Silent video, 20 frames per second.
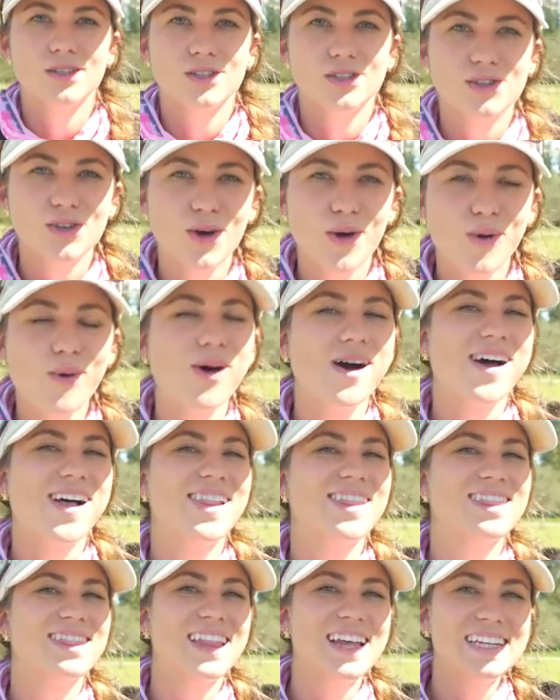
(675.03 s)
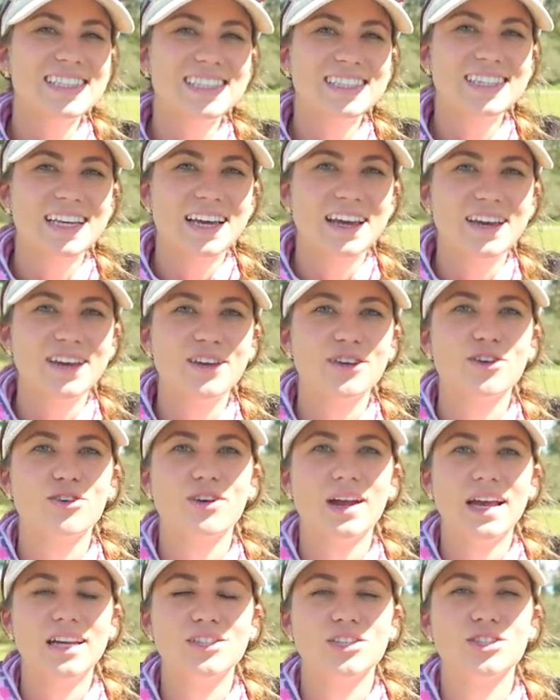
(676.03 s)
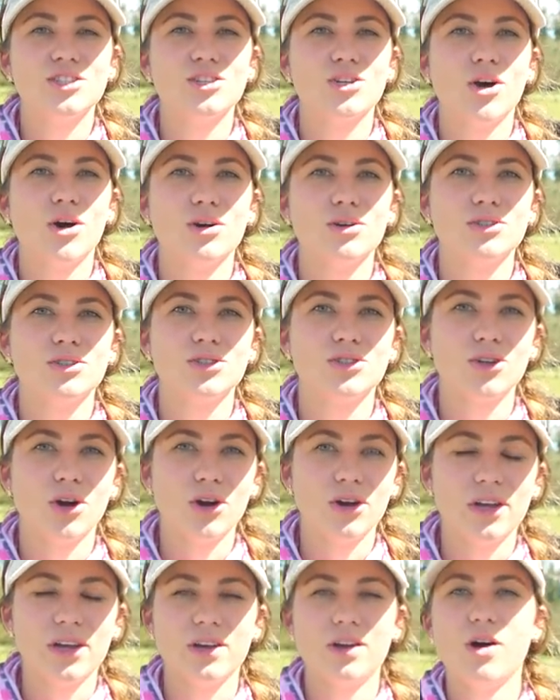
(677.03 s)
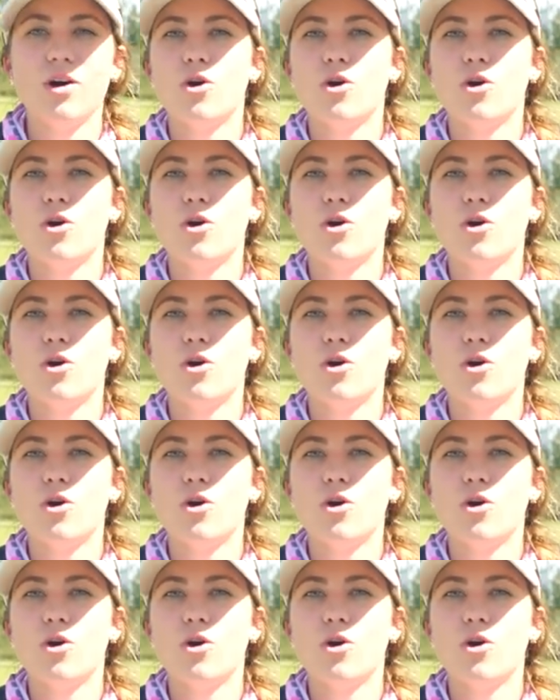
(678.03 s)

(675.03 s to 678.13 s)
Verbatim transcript: So let's say your engines aren't starting.